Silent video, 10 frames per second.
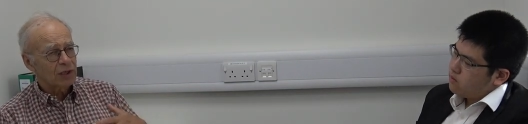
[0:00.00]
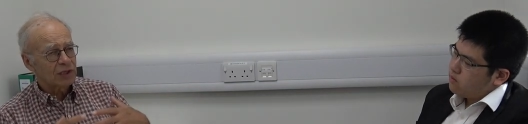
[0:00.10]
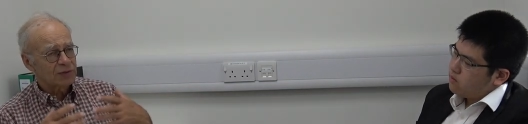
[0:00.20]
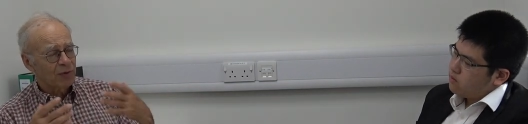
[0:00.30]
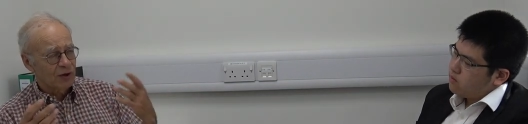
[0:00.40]

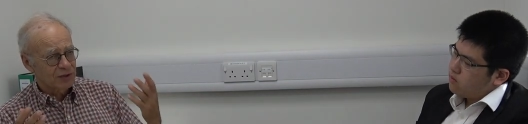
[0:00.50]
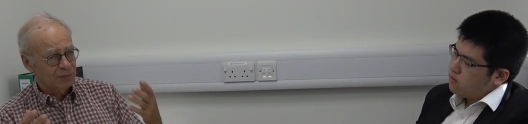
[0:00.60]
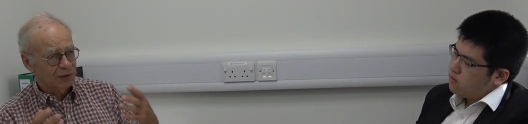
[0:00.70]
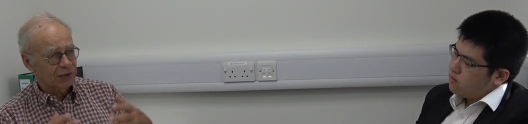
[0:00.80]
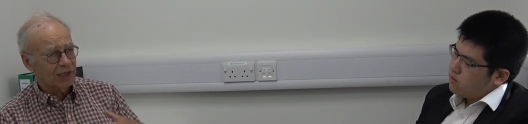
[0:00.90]
Speaker 1: it's
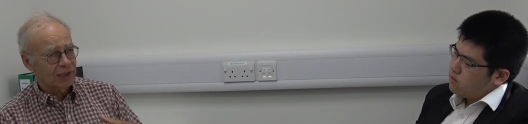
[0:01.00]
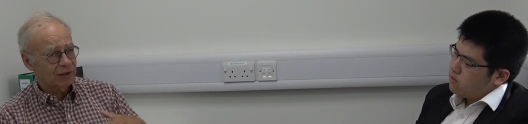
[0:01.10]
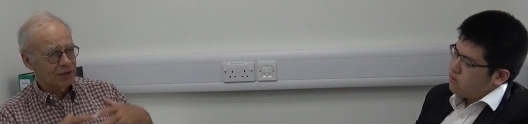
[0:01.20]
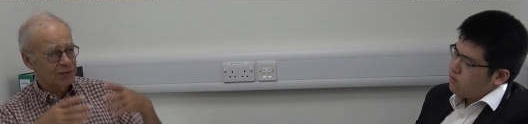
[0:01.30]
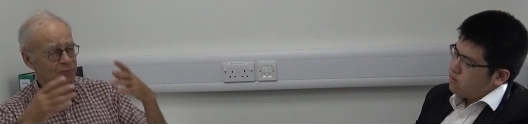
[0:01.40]
possible to
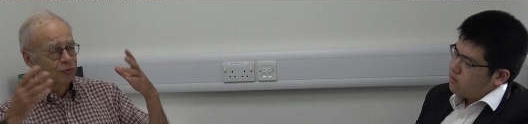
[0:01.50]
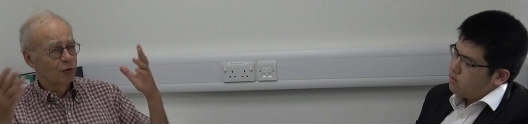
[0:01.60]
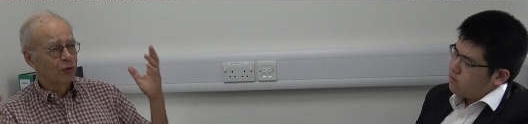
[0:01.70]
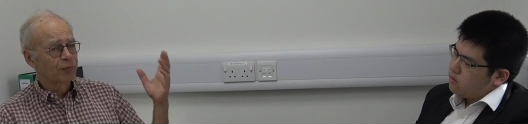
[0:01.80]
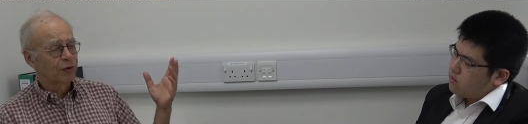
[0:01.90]
take this
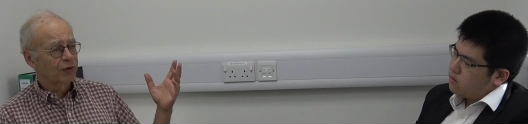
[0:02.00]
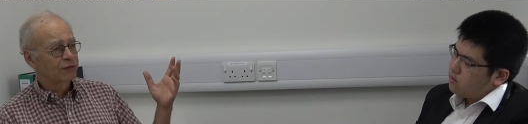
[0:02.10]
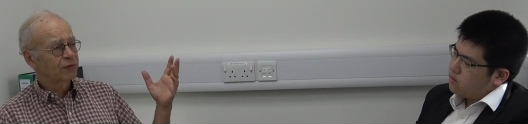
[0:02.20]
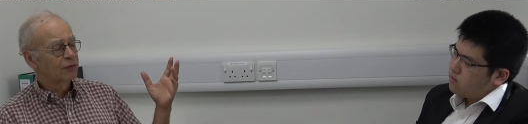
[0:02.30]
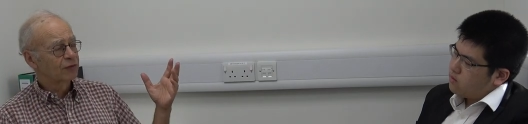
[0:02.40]
broad point
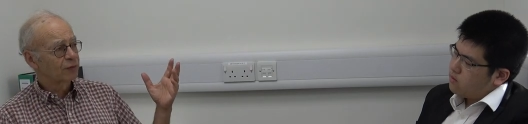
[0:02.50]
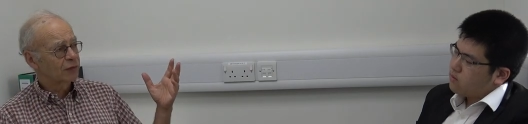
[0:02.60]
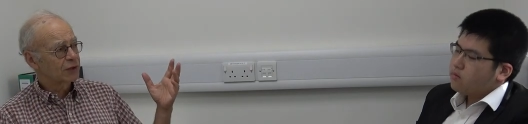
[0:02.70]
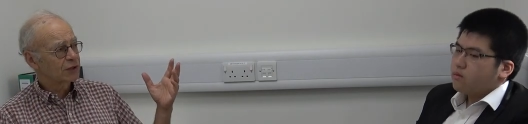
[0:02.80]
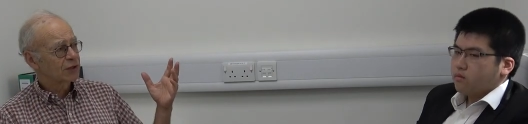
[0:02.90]
of view from
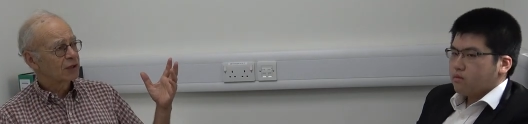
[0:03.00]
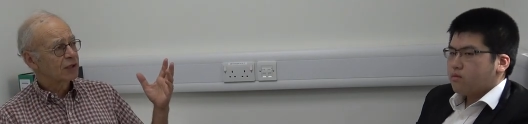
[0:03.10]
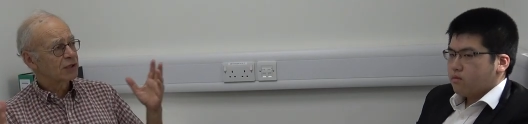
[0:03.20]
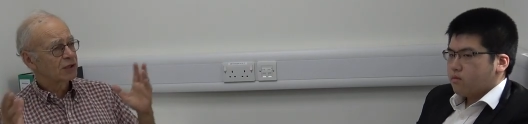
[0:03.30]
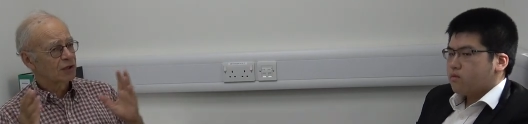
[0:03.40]
which
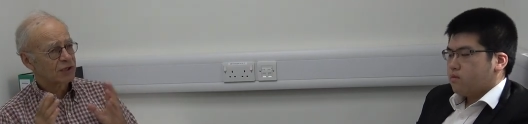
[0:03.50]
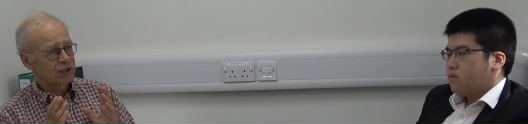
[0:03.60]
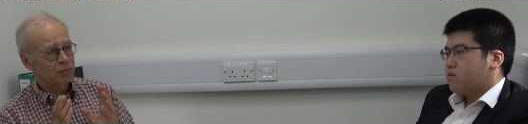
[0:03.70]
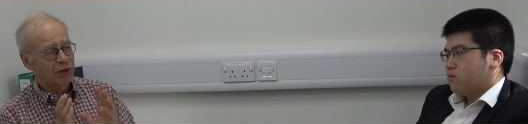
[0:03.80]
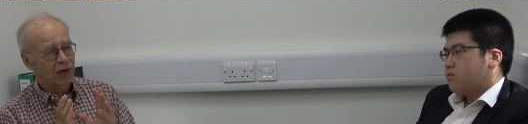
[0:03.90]
it's not
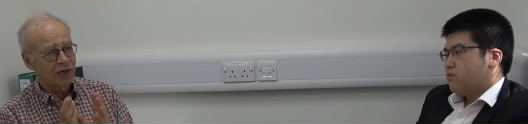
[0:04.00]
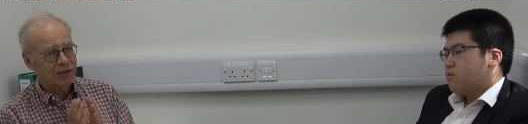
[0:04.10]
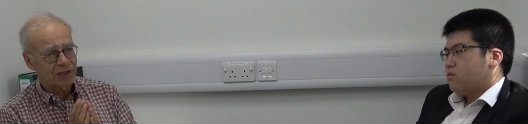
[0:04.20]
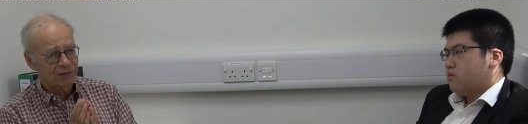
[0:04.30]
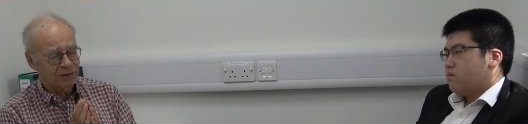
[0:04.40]
just when I
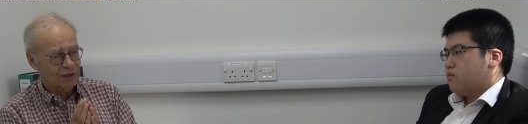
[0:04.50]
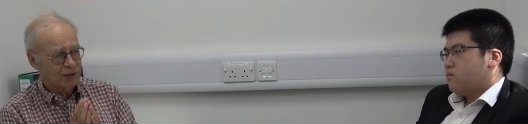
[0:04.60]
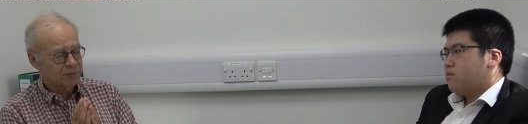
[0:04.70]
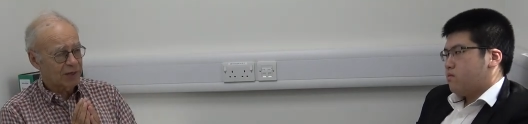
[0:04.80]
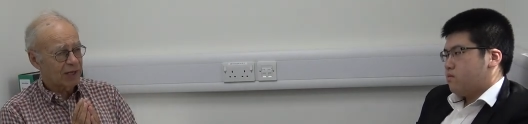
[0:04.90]
suffer that
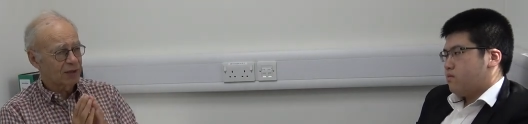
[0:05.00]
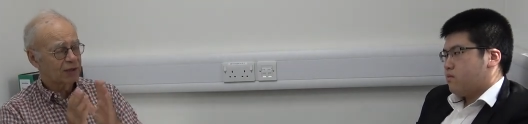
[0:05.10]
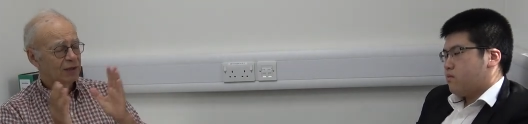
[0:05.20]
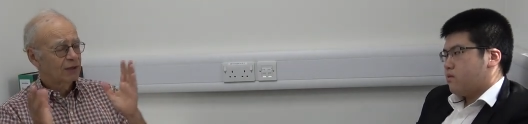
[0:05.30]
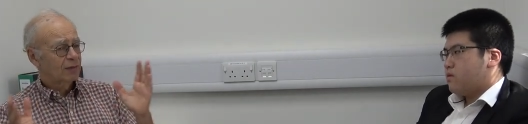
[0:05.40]
it's bad,
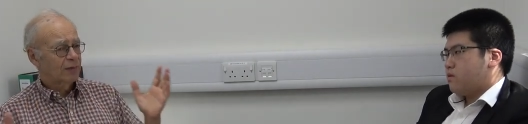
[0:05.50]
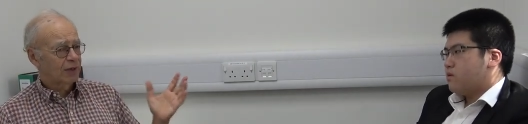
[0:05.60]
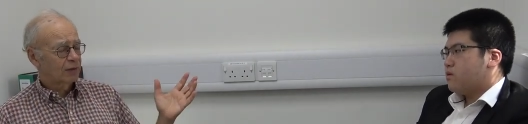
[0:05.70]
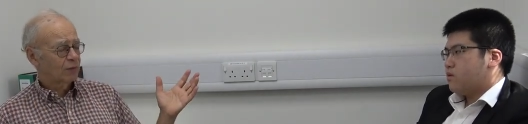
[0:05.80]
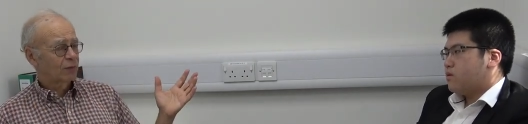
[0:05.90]

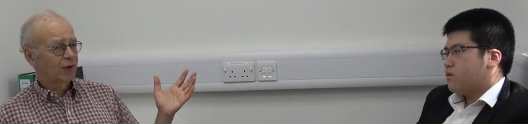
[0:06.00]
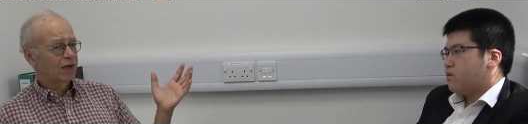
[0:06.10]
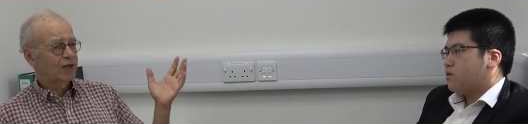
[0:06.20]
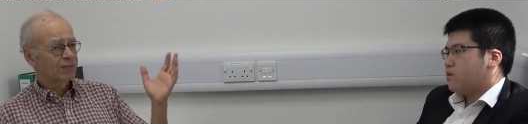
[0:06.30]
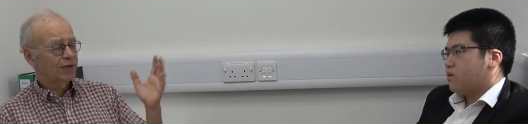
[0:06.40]
but when
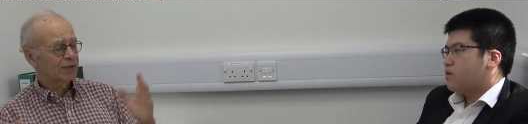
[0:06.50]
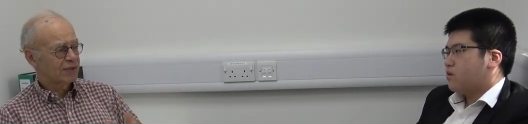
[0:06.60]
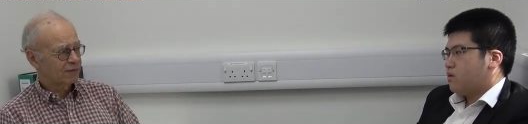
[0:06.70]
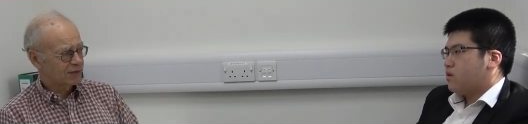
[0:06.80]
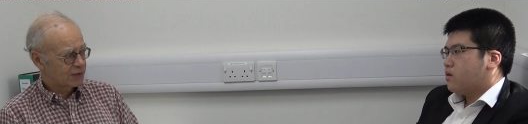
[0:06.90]
any being
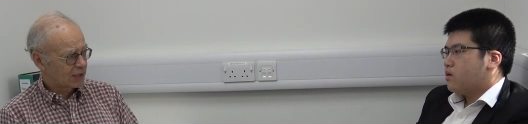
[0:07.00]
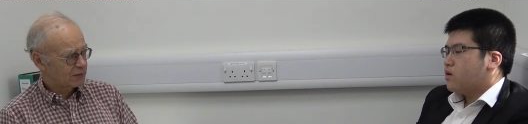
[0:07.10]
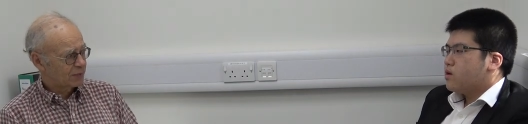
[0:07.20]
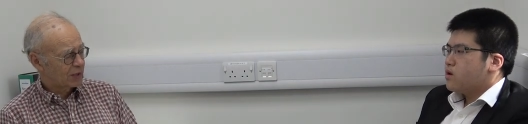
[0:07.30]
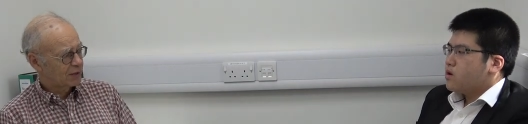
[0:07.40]
suffers,
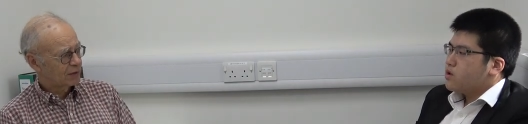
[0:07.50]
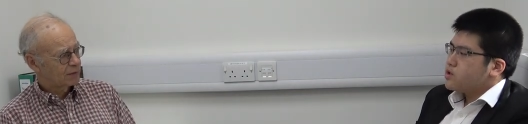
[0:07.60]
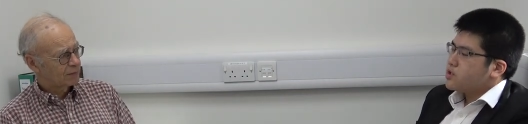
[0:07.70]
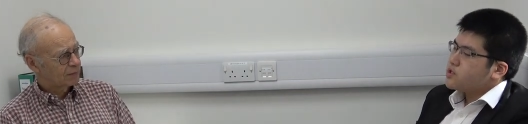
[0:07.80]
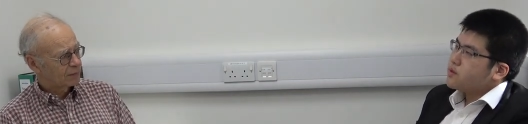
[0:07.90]
that's bad.
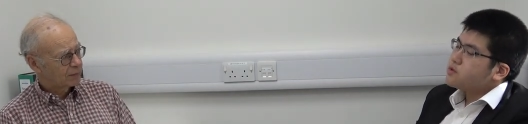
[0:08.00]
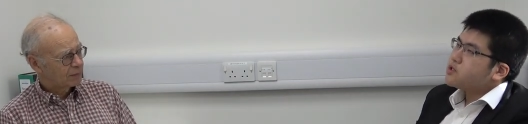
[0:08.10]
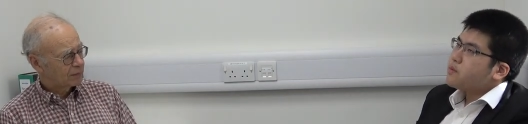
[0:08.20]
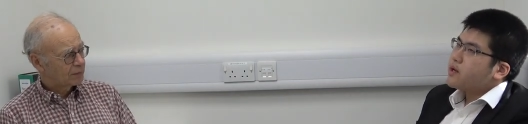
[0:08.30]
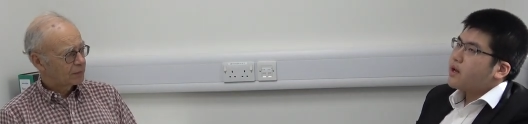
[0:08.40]
So it seems
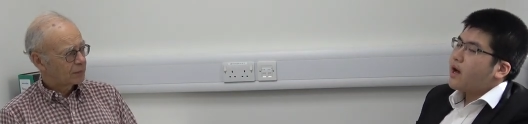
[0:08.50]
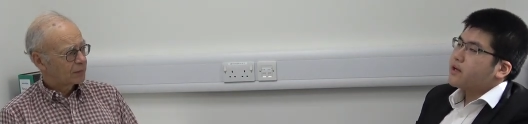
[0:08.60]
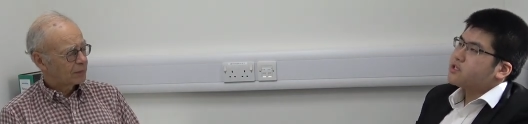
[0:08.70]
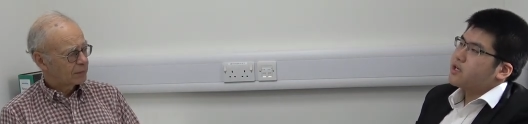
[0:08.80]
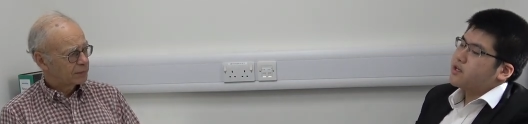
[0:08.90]
to me that
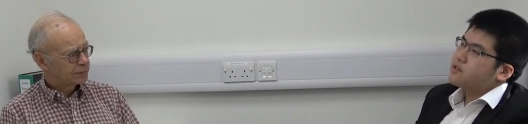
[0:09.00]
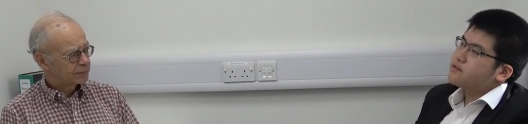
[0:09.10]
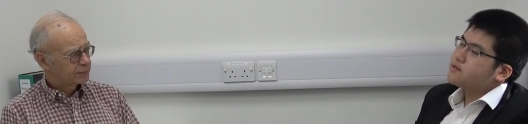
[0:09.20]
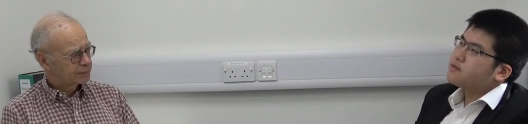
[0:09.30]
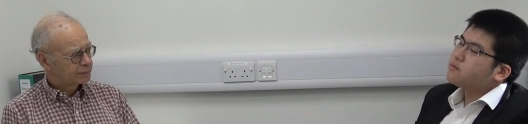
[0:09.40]
actually
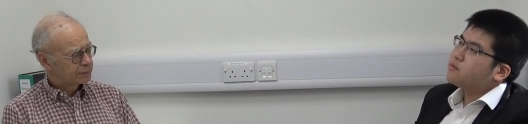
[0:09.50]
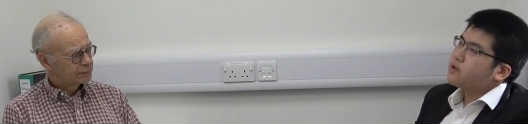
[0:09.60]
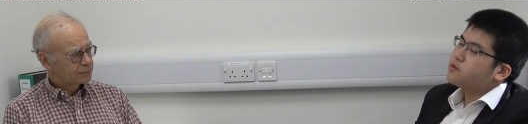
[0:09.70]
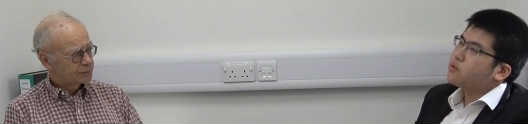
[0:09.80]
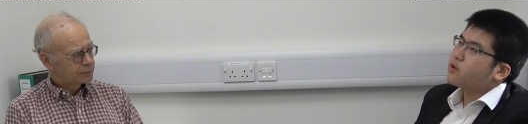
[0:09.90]
it's what
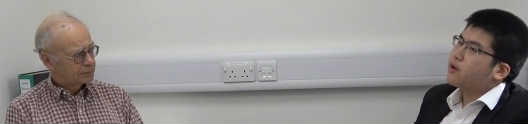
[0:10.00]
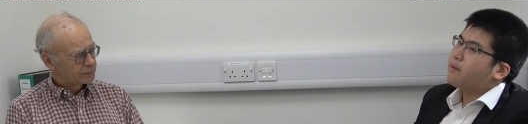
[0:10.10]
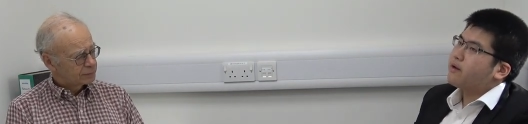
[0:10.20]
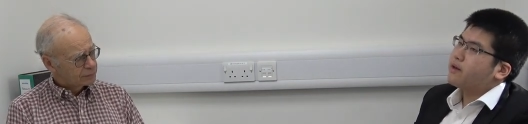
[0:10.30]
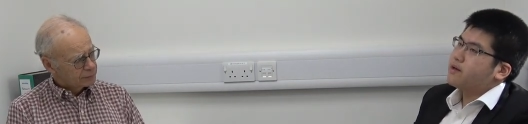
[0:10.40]
you're talking
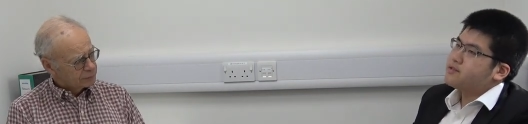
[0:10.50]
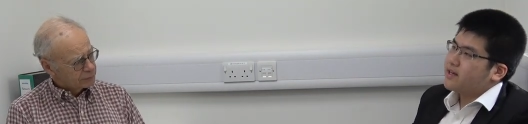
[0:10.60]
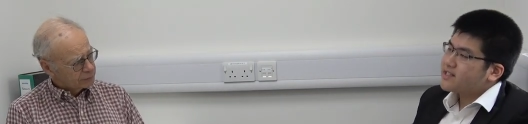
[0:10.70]
Speaker 2: about there is an